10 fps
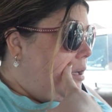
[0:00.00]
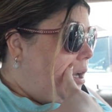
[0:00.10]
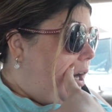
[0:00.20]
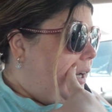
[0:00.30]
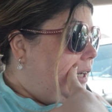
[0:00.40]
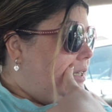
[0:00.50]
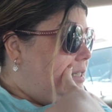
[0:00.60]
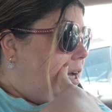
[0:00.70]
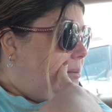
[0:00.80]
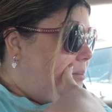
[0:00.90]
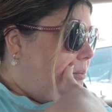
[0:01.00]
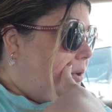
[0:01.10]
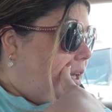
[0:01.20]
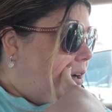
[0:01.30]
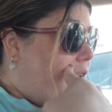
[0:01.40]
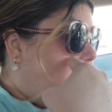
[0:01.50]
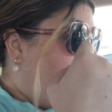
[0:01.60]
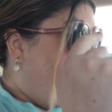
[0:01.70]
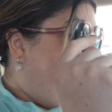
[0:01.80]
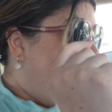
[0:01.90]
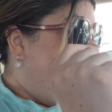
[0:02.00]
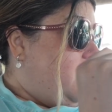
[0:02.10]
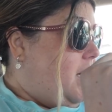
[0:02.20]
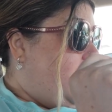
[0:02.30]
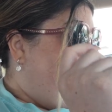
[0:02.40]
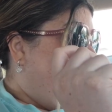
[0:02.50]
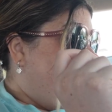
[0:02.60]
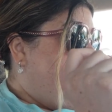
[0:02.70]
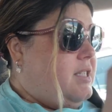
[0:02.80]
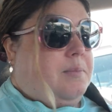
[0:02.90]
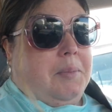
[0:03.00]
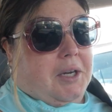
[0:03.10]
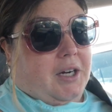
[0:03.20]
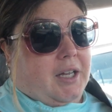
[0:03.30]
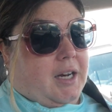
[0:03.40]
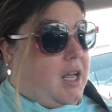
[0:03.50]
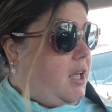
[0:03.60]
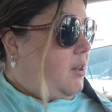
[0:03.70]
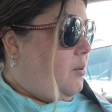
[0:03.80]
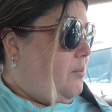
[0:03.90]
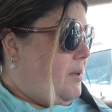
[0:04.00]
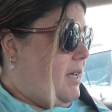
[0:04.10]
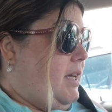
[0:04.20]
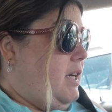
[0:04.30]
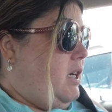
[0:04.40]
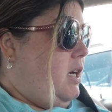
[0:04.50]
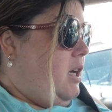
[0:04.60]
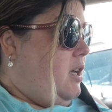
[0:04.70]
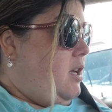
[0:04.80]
All right, next stop, we are gonna go check out Spirit Halloween.